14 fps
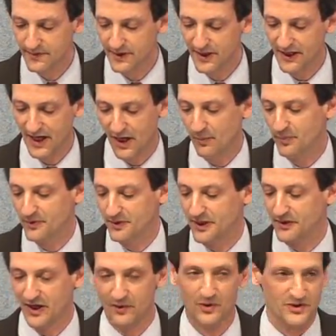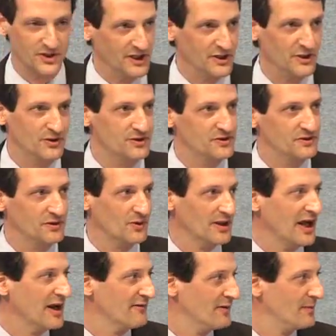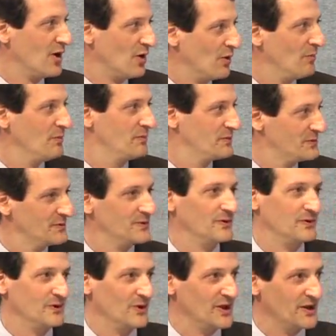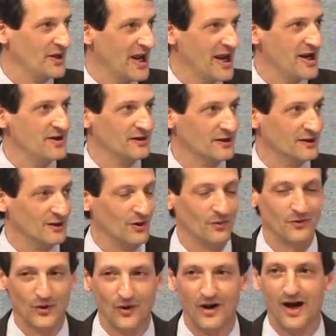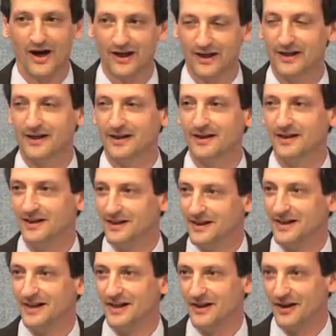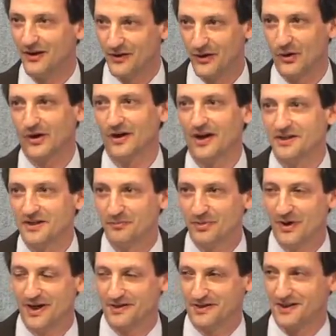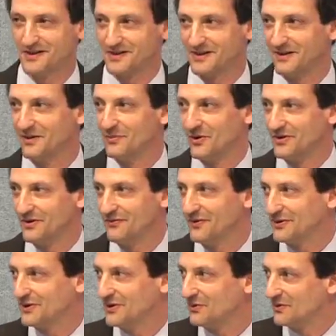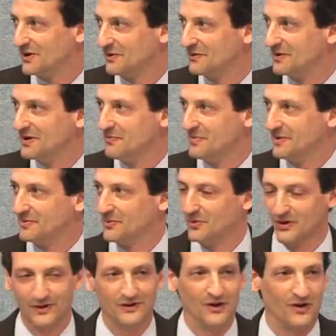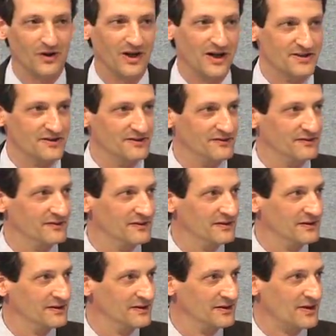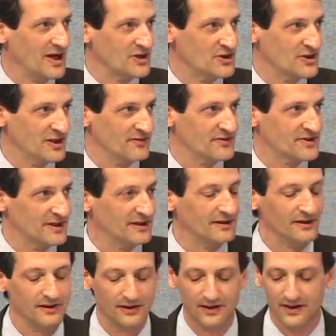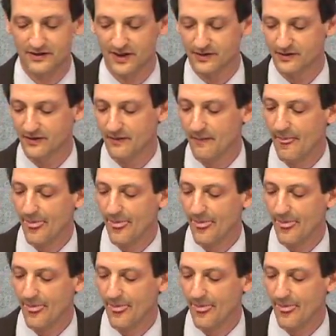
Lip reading: It helped that they were seniors. There were a lot of them home during the day and could go door knocking. The organizing process is a little more difficult when people work all kinds of night shifts and et cetera.